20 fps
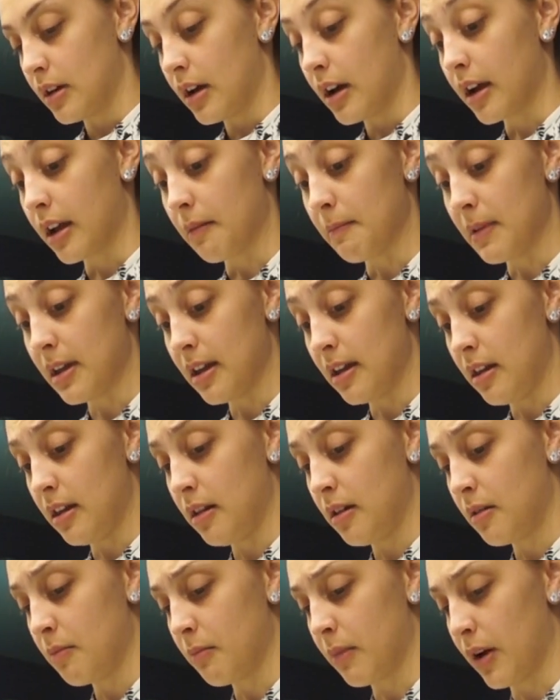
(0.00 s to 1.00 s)
I'm
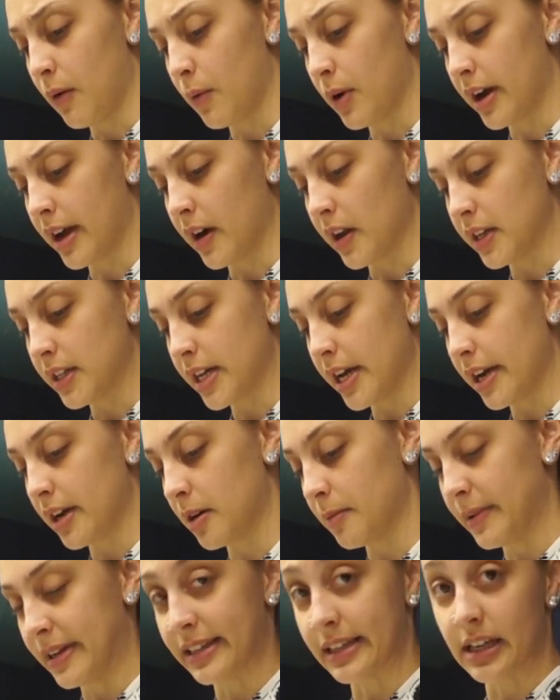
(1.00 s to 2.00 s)
in my workout
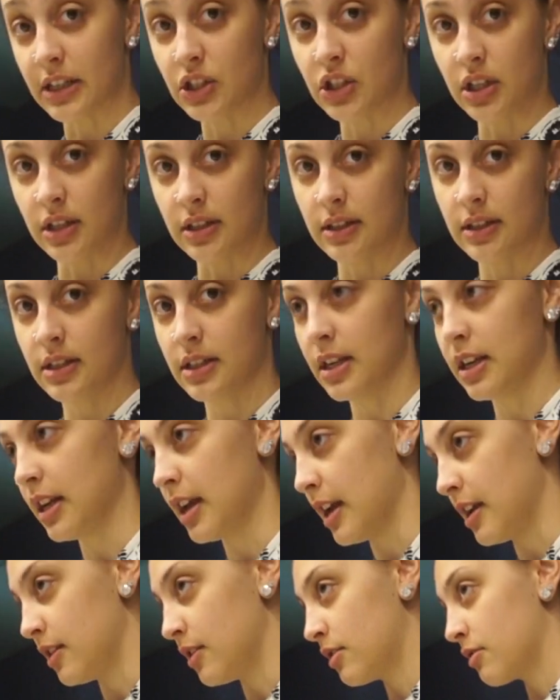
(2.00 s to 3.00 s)
attire because I just did
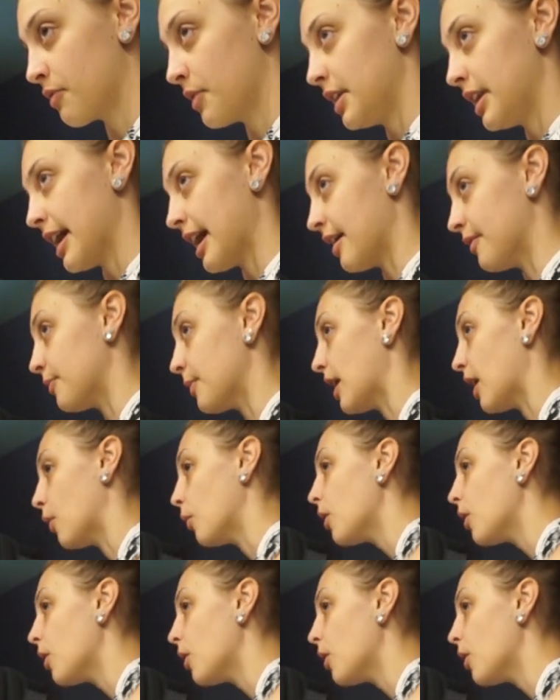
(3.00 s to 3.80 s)
a 3.5 mile